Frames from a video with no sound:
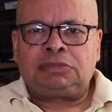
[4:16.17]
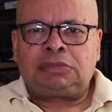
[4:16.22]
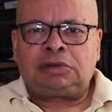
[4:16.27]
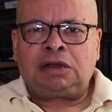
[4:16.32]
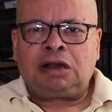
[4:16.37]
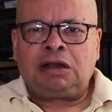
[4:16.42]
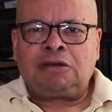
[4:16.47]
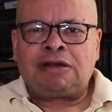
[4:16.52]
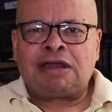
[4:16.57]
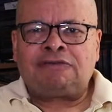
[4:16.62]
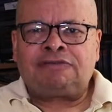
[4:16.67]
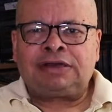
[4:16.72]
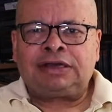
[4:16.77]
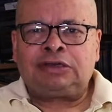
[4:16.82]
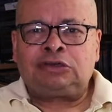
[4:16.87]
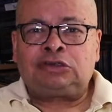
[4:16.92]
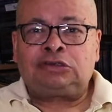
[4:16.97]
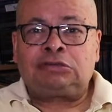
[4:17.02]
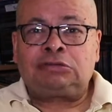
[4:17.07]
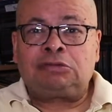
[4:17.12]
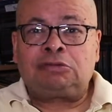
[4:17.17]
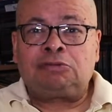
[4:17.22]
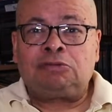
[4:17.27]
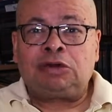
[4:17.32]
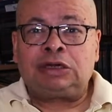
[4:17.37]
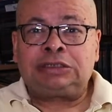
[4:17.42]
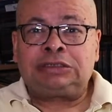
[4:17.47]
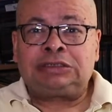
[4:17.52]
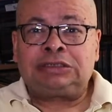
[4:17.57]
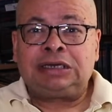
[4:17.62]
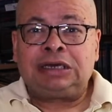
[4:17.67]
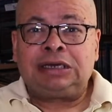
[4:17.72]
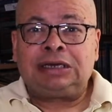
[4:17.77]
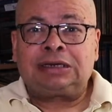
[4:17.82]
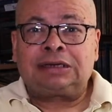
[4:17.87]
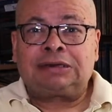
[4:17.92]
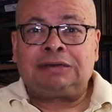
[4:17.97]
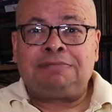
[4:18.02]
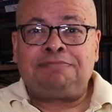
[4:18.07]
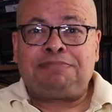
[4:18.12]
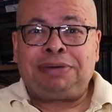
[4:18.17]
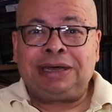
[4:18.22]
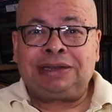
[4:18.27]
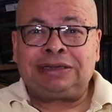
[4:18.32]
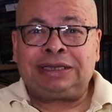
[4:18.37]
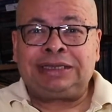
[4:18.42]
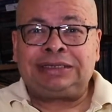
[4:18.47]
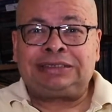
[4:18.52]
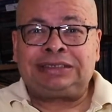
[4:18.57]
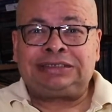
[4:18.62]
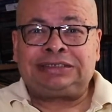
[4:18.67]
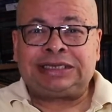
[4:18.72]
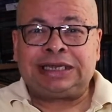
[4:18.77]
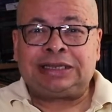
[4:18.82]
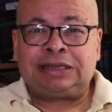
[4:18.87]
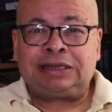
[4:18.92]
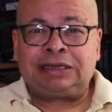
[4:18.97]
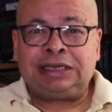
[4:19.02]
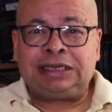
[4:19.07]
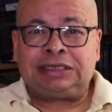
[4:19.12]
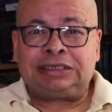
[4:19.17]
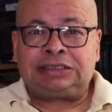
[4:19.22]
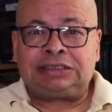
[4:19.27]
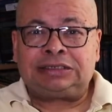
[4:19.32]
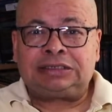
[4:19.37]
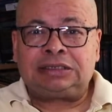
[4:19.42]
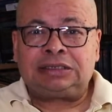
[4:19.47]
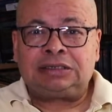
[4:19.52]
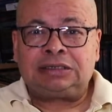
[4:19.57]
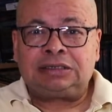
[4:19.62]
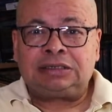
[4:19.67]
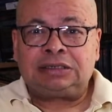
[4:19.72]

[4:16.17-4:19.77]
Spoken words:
her evidence was compelling to say the least.